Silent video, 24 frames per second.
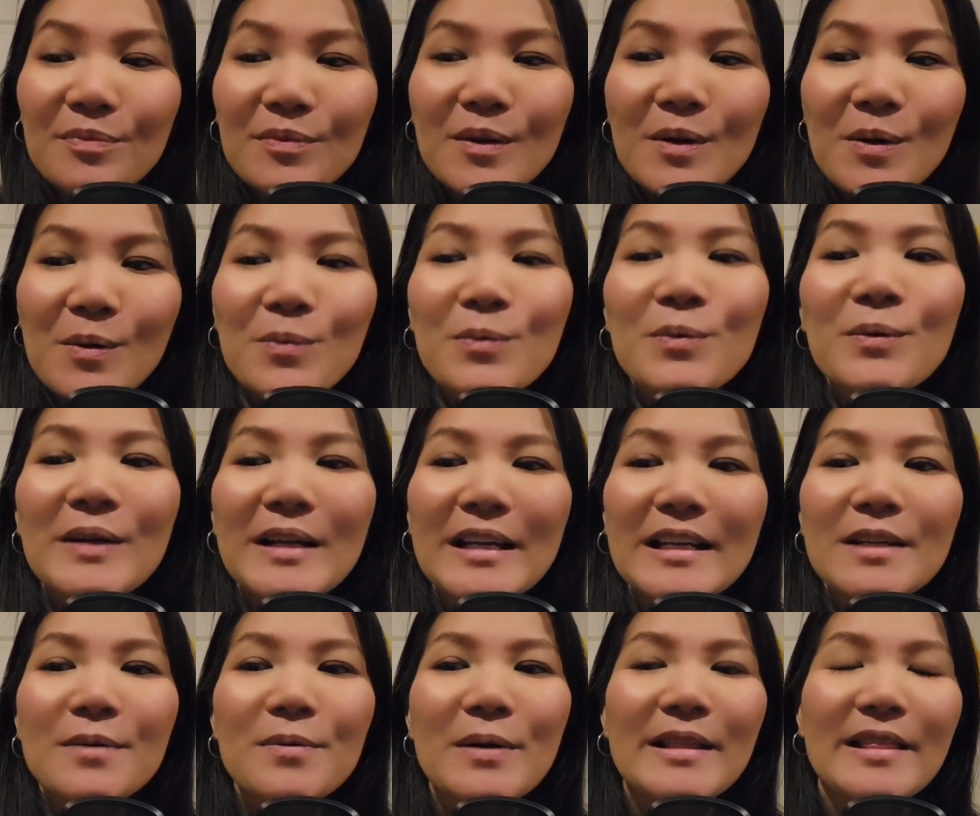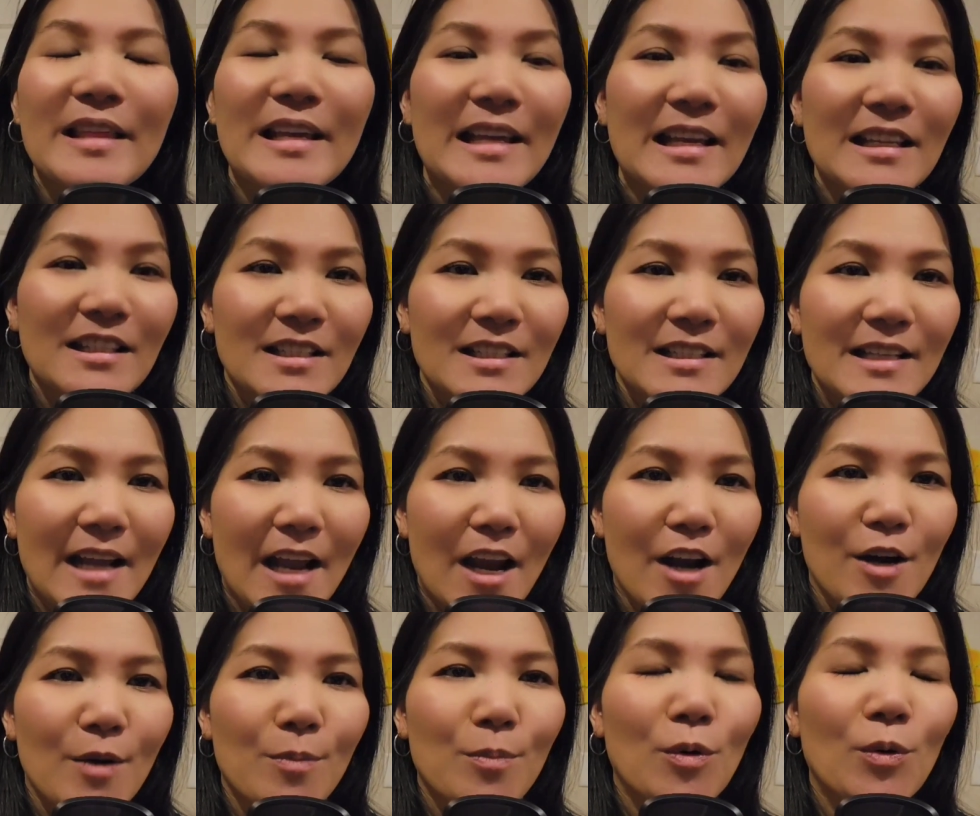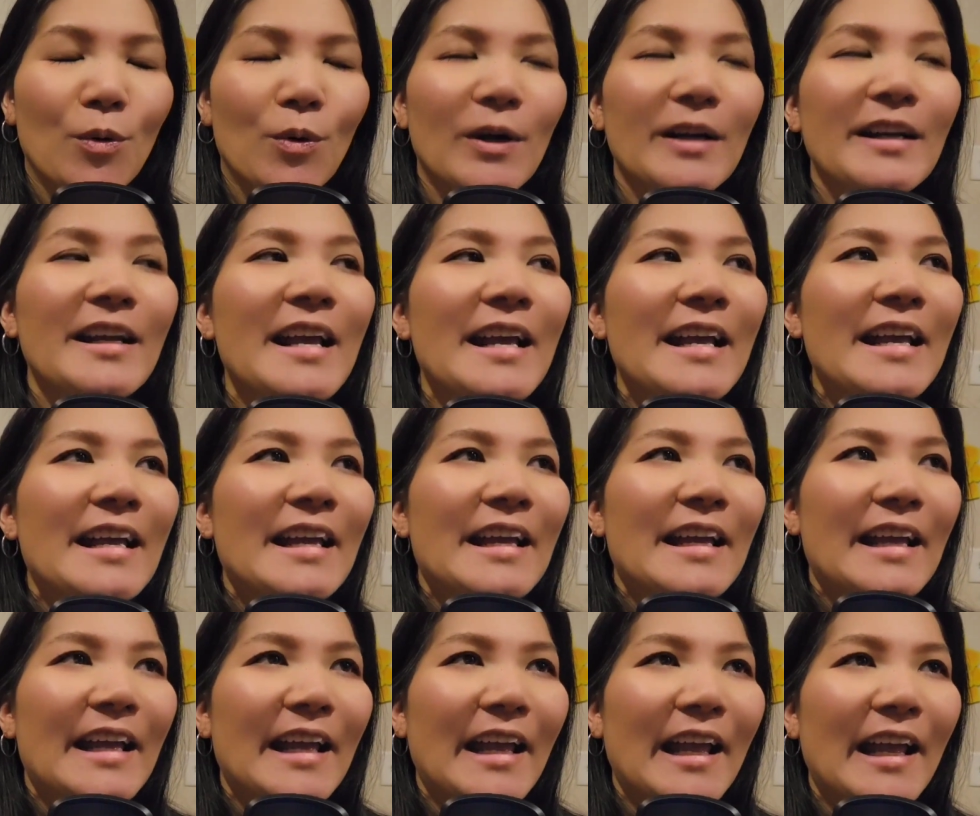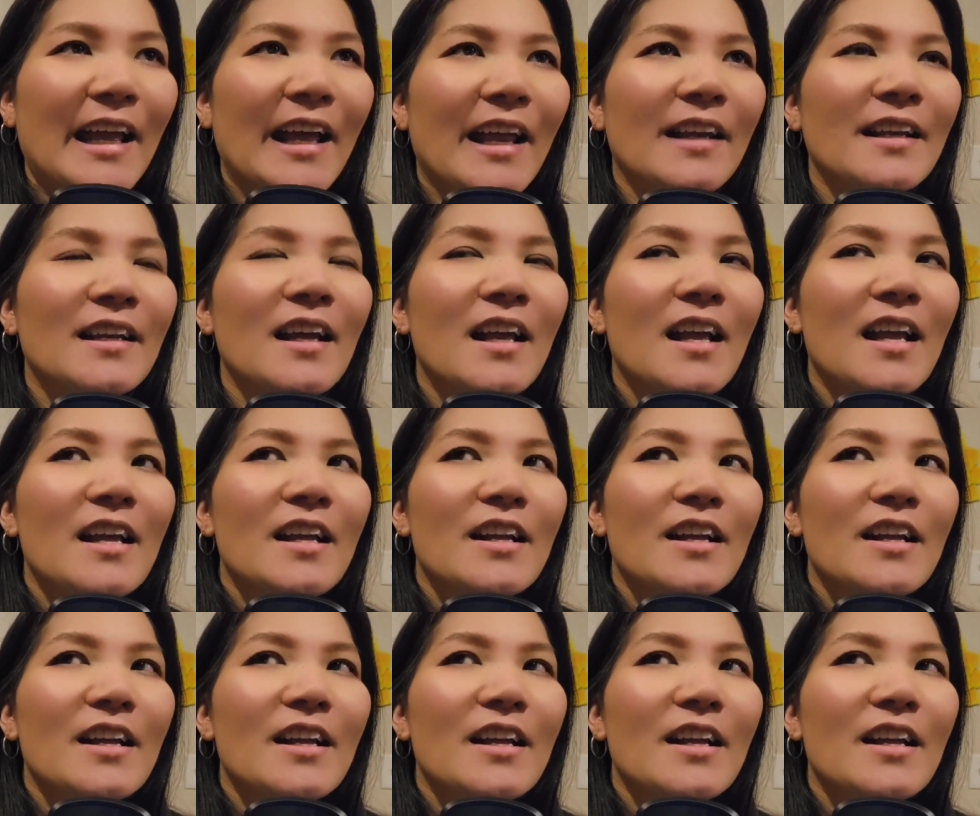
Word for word: Well, anyway, they get to the airport, and